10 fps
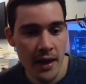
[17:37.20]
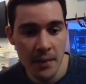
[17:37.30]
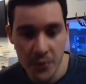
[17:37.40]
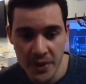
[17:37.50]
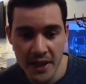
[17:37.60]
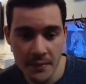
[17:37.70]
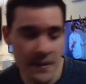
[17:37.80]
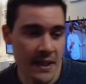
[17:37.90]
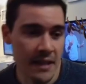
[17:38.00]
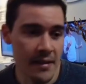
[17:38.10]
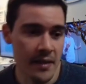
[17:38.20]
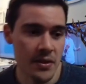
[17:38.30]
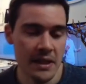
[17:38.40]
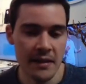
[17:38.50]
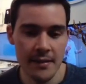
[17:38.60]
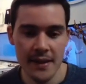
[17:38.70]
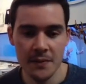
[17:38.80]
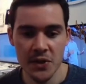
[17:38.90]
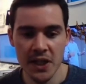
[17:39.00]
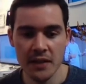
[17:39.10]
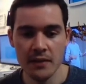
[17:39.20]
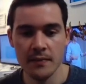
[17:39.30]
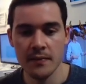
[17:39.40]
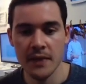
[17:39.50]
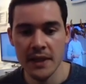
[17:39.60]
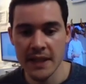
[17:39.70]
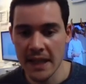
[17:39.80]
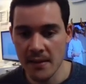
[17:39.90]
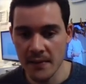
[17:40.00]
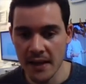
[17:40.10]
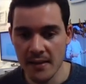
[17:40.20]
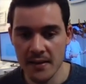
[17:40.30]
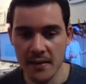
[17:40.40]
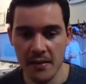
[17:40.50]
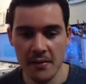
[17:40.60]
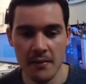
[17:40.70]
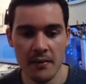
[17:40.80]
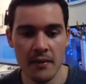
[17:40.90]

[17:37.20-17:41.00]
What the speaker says: and preempting essentially the state machine in case of accidents.